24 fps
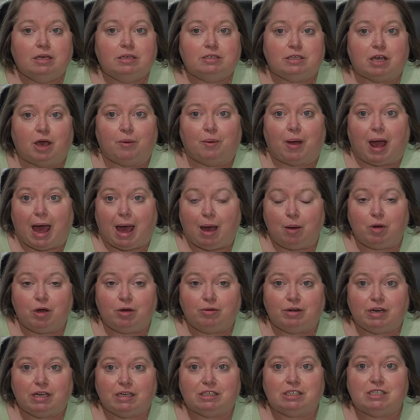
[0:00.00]
So I
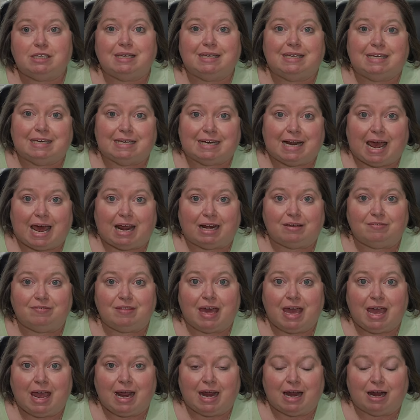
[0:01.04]
wanted to get out of
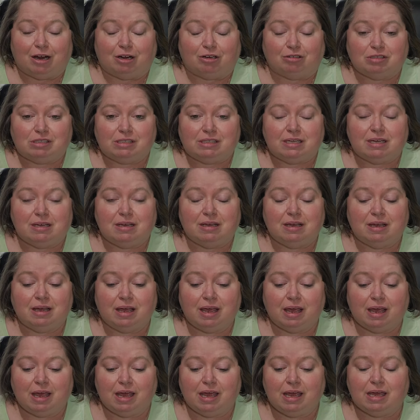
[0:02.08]
the house
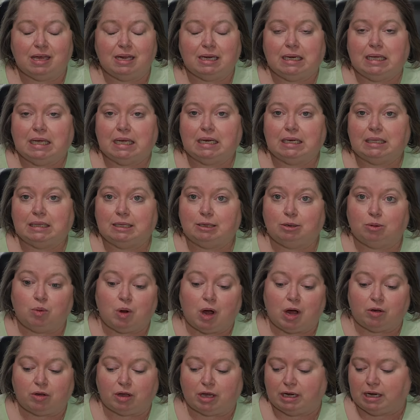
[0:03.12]
and get a little
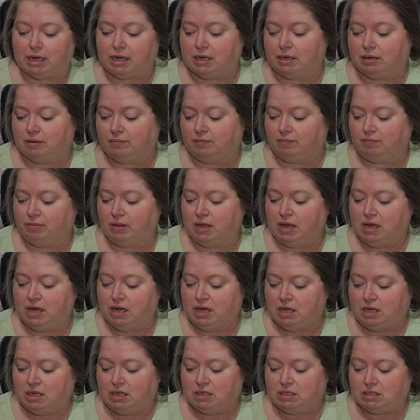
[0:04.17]
walking in.
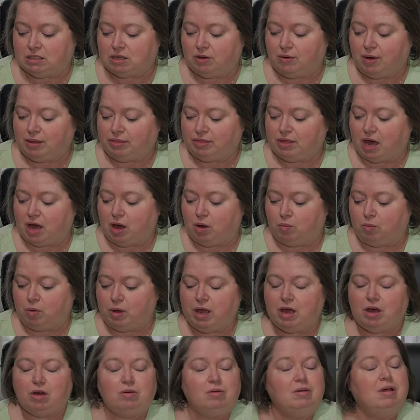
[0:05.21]
So I thought,
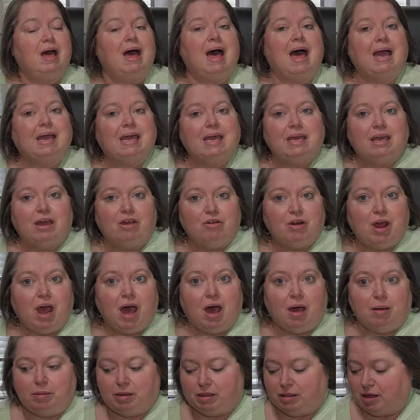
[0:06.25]
well, I can go to
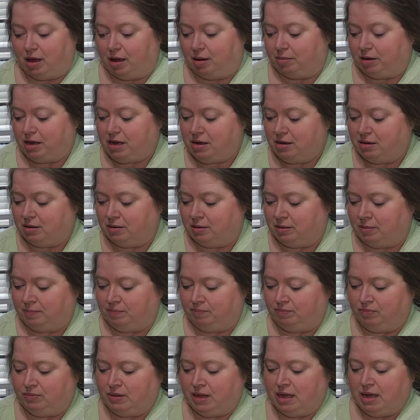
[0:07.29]
Hobby Lobby,
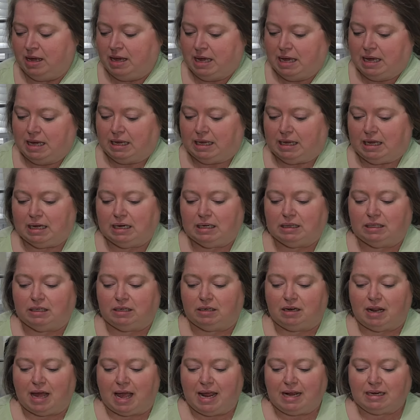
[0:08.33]
get a
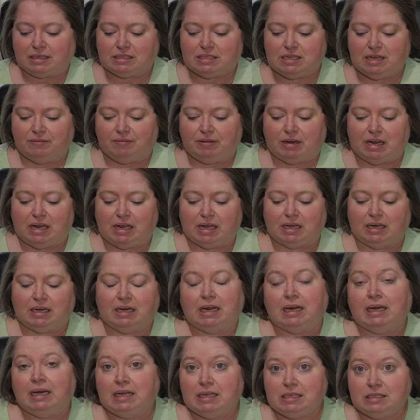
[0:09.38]
little activity in.
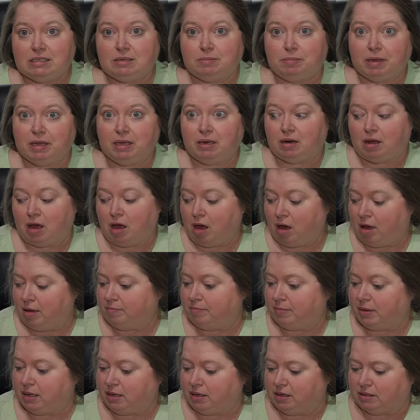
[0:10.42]
And this has been a
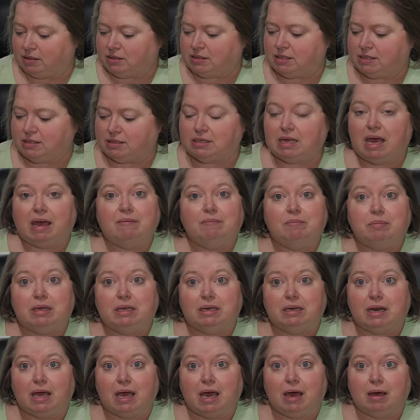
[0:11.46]
hot minute since I've
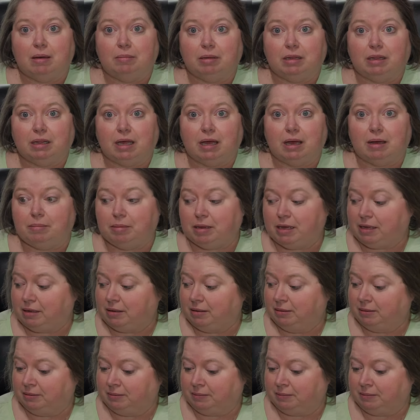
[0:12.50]
been to Hobby Lobby.